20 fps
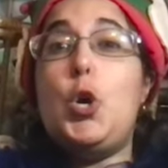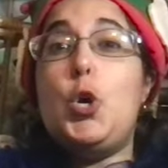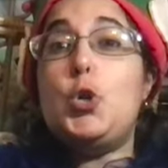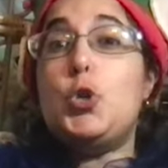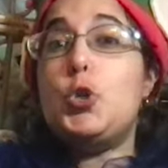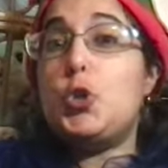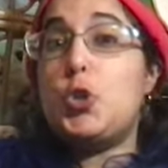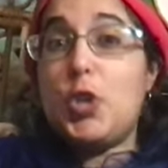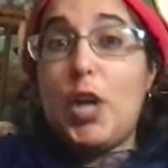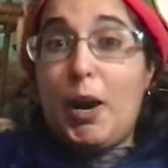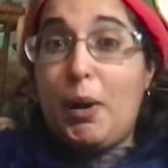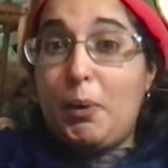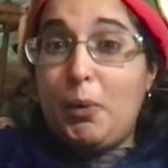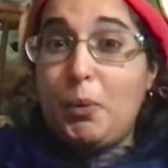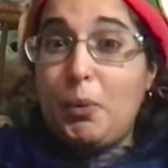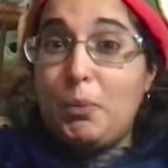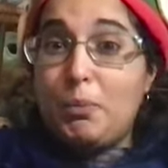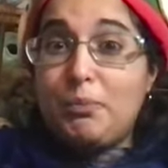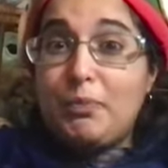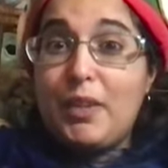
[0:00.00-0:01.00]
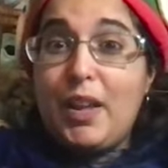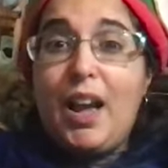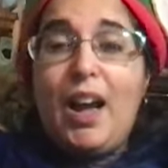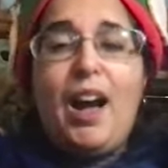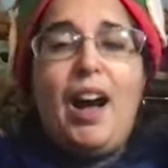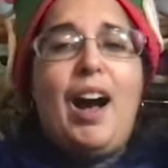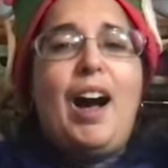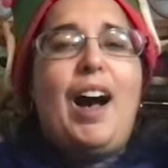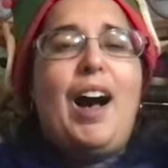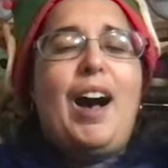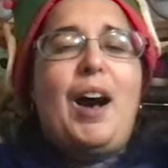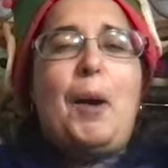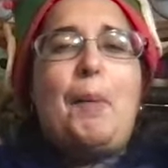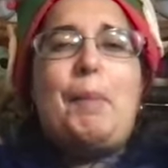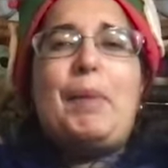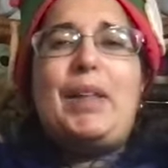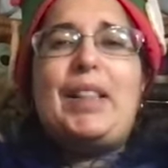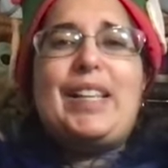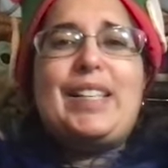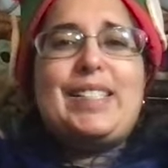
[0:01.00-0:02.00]
So,
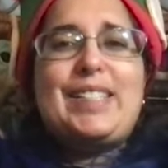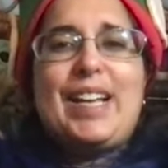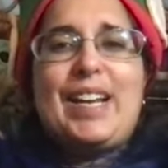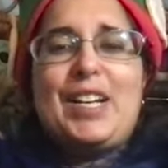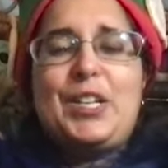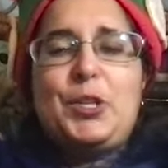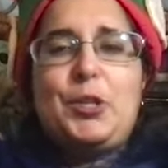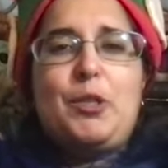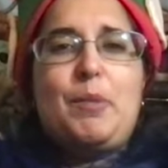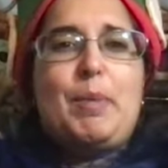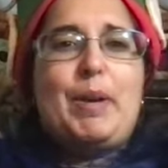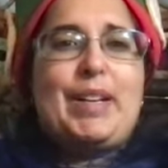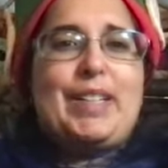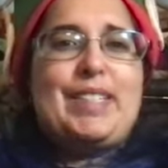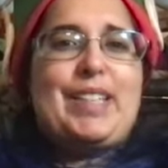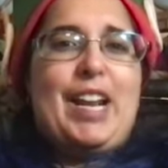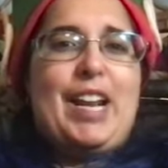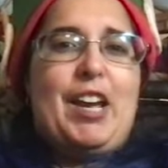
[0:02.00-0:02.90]
let's get into the books that I